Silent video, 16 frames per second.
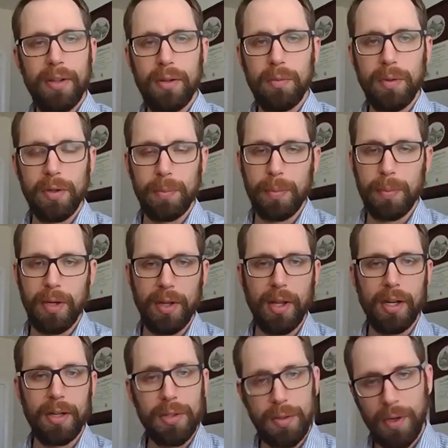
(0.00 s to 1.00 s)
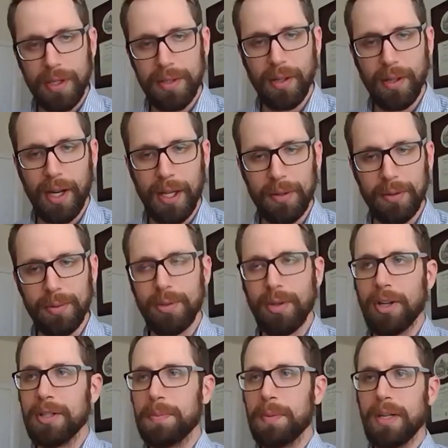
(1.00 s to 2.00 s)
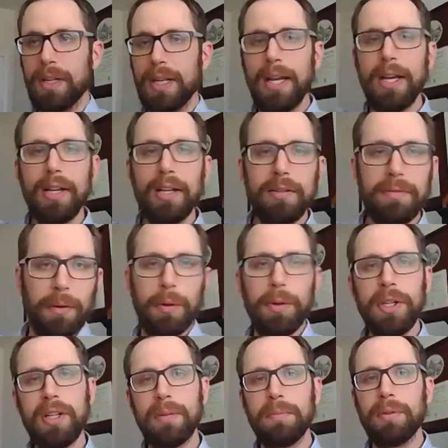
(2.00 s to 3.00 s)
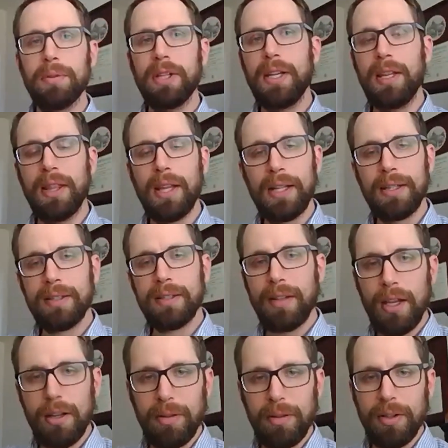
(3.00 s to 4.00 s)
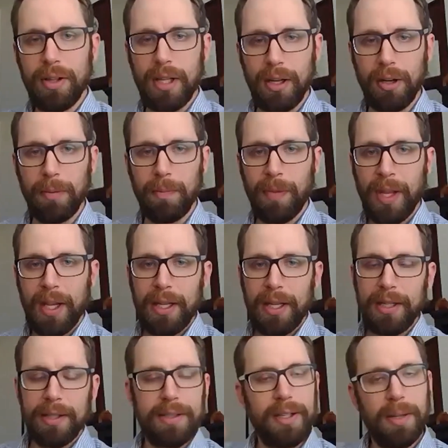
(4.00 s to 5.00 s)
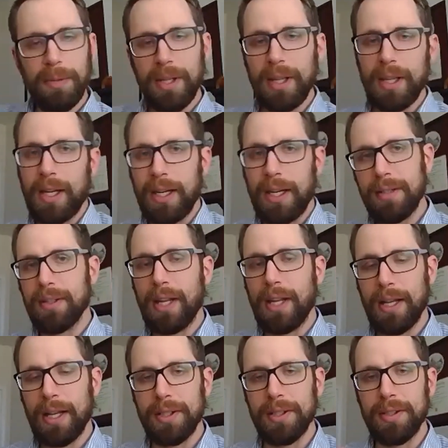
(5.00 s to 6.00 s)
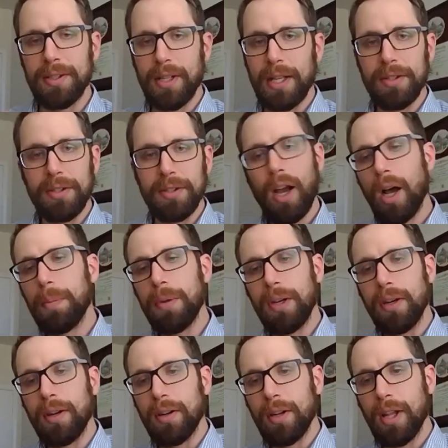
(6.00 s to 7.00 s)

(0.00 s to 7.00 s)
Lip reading: we're putting a lot of stress on exercise, but fully completing that cycle in there is something that isn't as common,